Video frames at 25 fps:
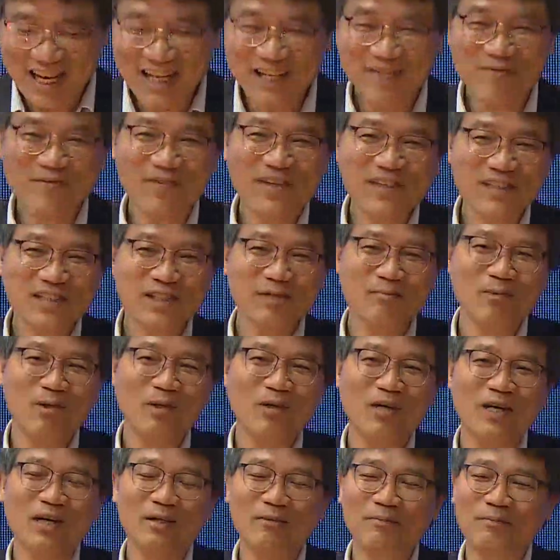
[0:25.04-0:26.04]
First of
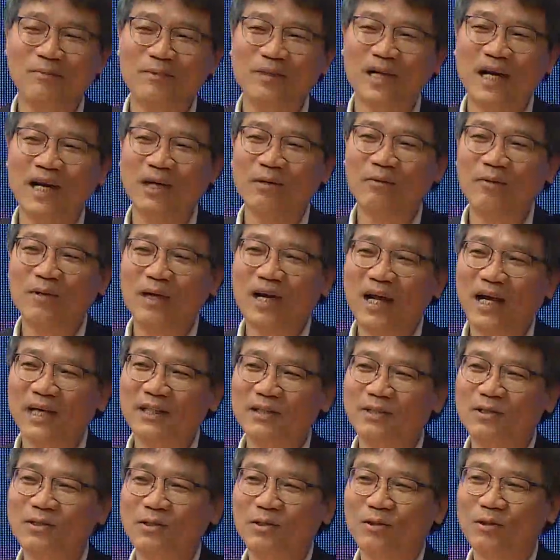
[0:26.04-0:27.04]
all, I would
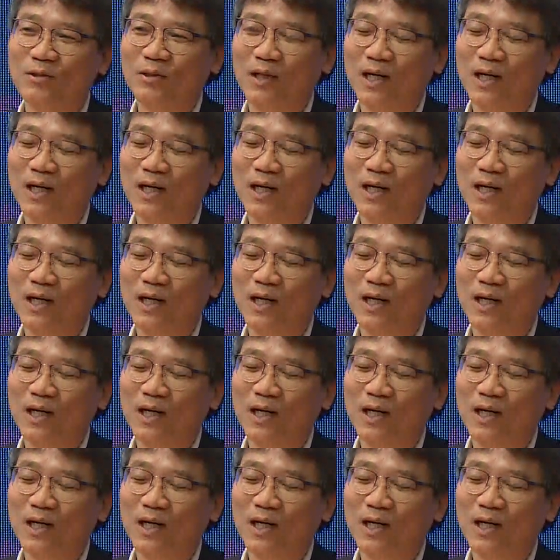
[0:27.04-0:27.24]
like to